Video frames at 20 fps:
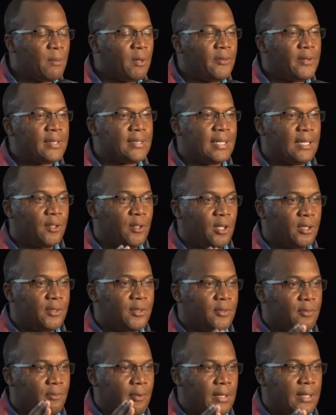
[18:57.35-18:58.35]
of us are
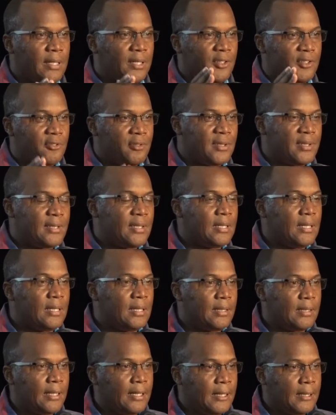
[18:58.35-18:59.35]
not really interested
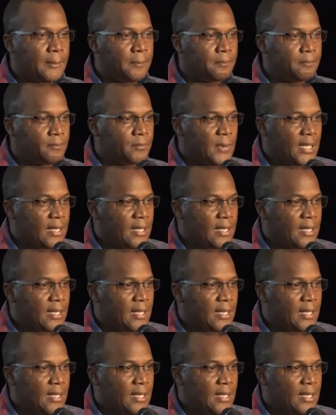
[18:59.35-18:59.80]
in the